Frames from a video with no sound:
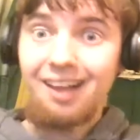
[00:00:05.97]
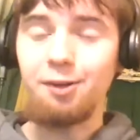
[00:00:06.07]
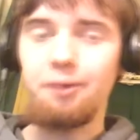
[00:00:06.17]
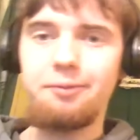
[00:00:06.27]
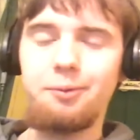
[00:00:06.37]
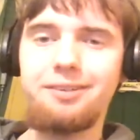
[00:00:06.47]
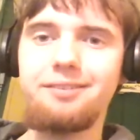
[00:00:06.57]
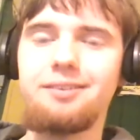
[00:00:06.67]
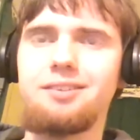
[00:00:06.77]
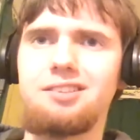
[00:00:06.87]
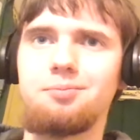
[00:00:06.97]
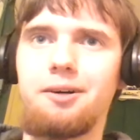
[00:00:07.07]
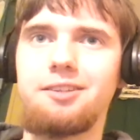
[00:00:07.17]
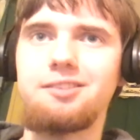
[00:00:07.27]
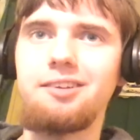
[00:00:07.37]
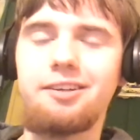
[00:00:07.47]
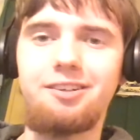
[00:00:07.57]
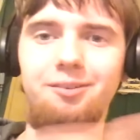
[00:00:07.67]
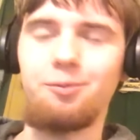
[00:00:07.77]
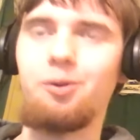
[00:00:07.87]
Hello everyone, this is Body
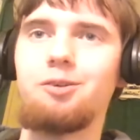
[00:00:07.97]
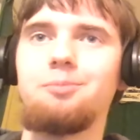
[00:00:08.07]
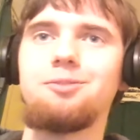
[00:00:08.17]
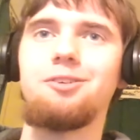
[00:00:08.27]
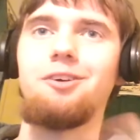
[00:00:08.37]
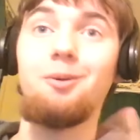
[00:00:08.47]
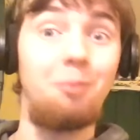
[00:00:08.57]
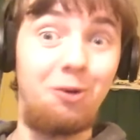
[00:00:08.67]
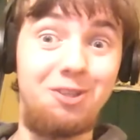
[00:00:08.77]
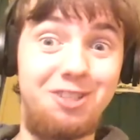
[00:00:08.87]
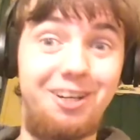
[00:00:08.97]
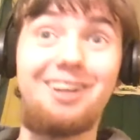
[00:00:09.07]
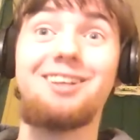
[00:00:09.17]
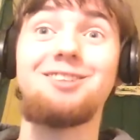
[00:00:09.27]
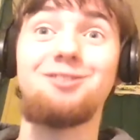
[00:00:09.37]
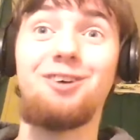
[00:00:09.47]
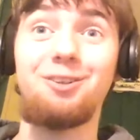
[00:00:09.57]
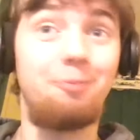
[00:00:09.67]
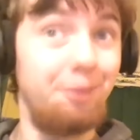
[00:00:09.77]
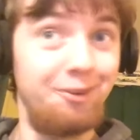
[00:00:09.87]
Slacker and welcome to Pony Shenanigans
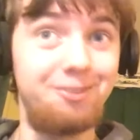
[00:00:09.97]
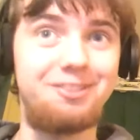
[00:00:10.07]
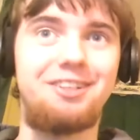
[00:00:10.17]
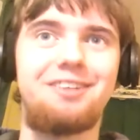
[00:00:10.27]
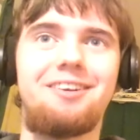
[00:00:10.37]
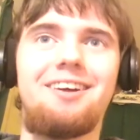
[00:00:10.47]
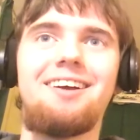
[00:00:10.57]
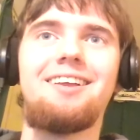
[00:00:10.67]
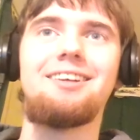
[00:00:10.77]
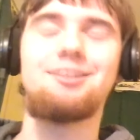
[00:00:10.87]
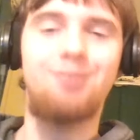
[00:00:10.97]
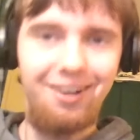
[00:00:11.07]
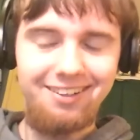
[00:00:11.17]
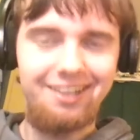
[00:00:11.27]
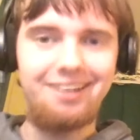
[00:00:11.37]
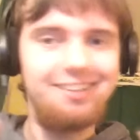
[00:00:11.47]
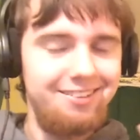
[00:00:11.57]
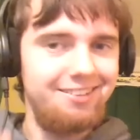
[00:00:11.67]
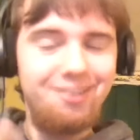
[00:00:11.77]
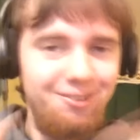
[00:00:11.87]
Volume 13. That's right, and
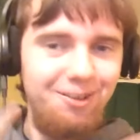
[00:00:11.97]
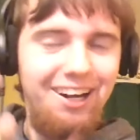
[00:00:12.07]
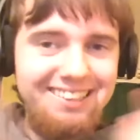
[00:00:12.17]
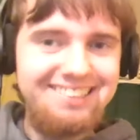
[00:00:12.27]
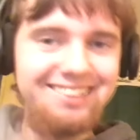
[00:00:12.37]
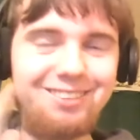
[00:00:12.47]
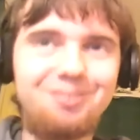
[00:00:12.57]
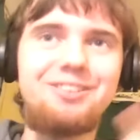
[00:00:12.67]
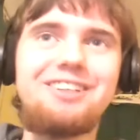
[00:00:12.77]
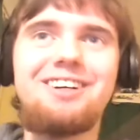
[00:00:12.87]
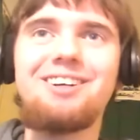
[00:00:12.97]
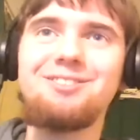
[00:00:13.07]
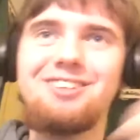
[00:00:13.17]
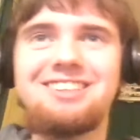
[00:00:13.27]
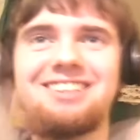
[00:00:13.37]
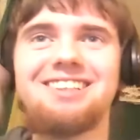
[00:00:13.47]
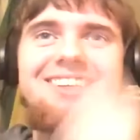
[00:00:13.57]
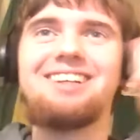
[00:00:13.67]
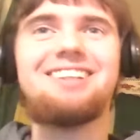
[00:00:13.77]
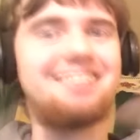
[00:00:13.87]
congrats Luffy on recently
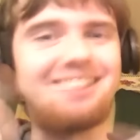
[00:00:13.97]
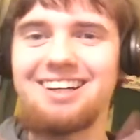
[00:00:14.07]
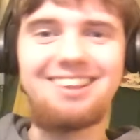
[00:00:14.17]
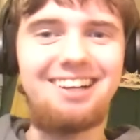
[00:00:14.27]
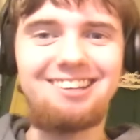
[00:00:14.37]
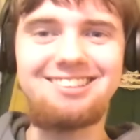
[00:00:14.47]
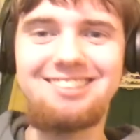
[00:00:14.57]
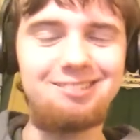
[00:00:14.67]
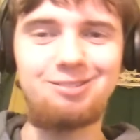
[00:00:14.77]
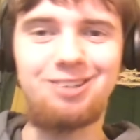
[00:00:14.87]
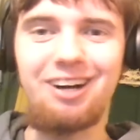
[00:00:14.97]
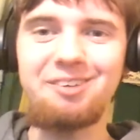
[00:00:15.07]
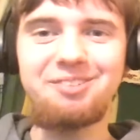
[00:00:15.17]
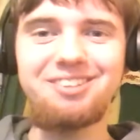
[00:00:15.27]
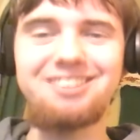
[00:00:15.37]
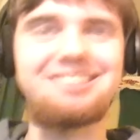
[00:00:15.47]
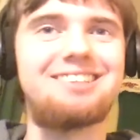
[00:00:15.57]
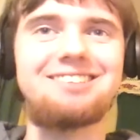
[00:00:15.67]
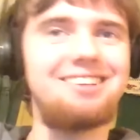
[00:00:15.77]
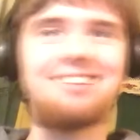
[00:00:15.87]
hitting 10,000 subscribers.
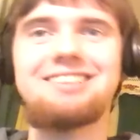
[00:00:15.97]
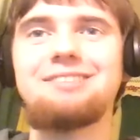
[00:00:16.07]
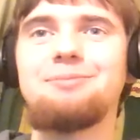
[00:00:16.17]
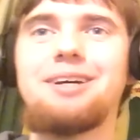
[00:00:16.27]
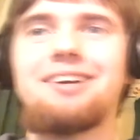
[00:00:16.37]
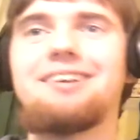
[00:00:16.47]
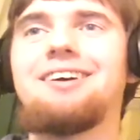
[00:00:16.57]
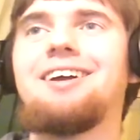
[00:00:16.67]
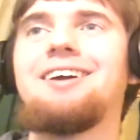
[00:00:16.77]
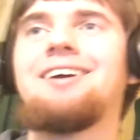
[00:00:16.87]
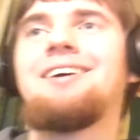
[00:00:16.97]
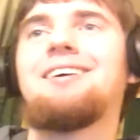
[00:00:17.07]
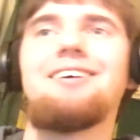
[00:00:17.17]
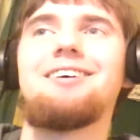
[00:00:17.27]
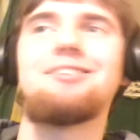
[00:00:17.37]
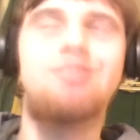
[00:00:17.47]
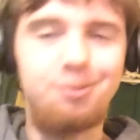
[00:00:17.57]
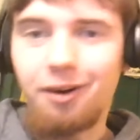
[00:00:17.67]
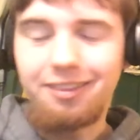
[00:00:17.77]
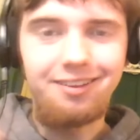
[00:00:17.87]
That's awesome, man. Uh, just
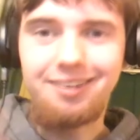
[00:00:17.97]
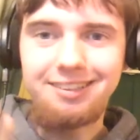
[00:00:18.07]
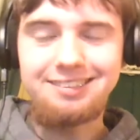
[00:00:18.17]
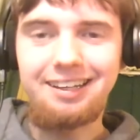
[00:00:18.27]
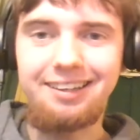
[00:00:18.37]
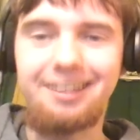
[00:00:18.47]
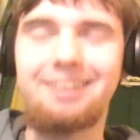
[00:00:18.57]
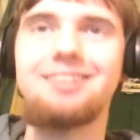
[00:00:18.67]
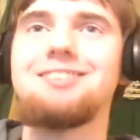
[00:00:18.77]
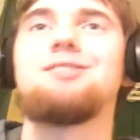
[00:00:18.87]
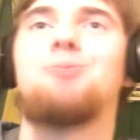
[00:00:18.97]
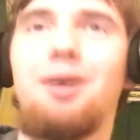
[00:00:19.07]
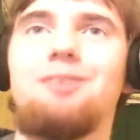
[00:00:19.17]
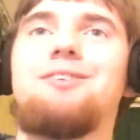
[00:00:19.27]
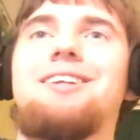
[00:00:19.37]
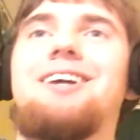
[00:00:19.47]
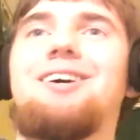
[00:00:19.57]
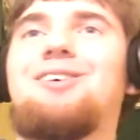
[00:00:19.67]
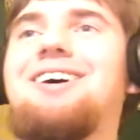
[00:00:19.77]
wanted to say that because it's relevant now.